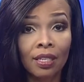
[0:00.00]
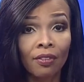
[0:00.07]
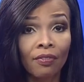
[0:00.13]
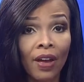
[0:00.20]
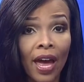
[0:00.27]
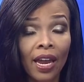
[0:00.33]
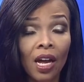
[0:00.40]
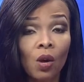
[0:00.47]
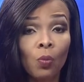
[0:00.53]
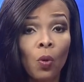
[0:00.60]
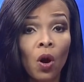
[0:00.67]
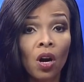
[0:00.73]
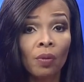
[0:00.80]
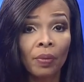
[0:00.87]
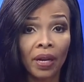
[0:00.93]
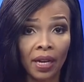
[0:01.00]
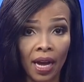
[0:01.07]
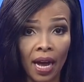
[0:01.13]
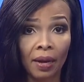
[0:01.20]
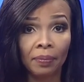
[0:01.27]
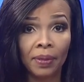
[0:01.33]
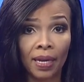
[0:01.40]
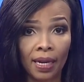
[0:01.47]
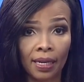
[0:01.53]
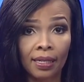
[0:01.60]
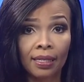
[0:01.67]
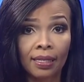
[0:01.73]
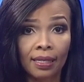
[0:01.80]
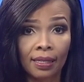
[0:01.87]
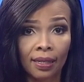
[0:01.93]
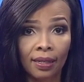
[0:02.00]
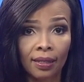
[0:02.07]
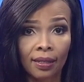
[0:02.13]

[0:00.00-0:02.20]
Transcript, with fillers: Savannah apartment complex.